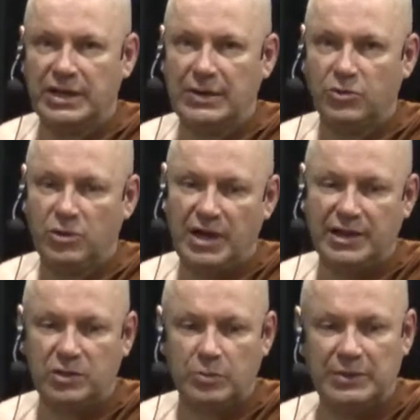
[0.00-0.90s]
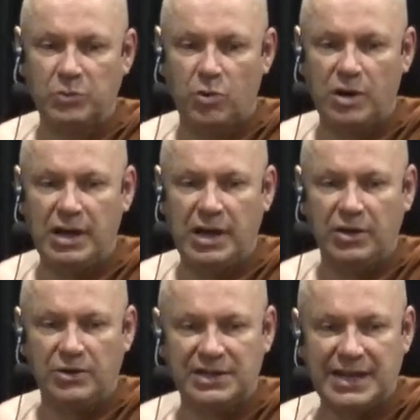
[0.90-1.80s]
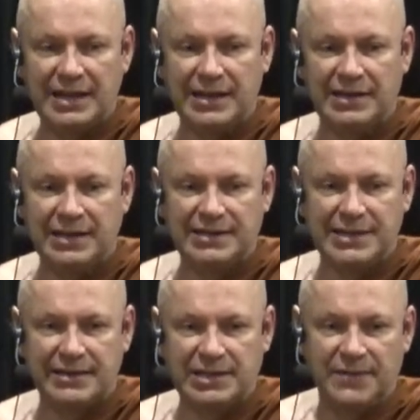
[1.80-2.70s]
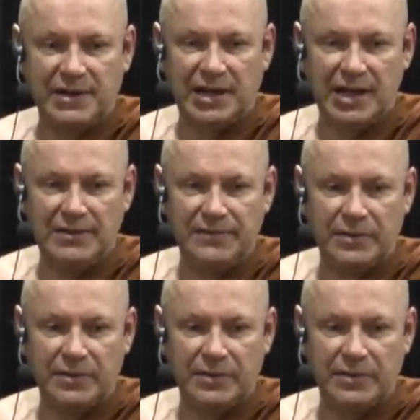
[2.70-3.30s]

Yeah, would you like to be more content and satisfied in life?